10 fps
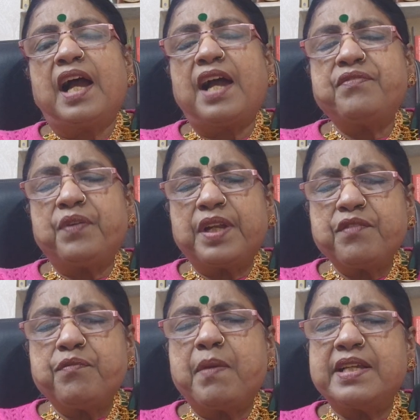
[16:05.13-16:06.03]
I
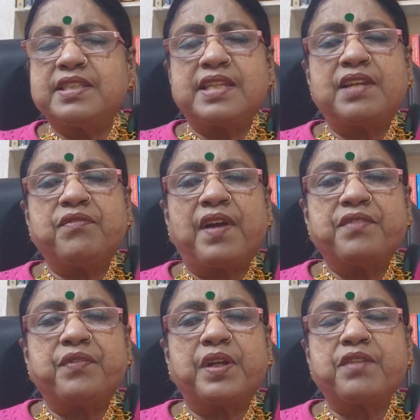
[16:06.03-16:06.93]
forgive myself. I
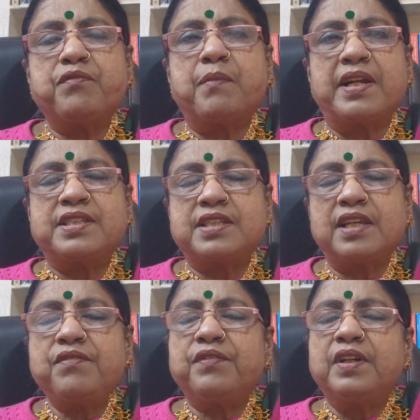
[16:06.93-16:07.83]
forgive myself.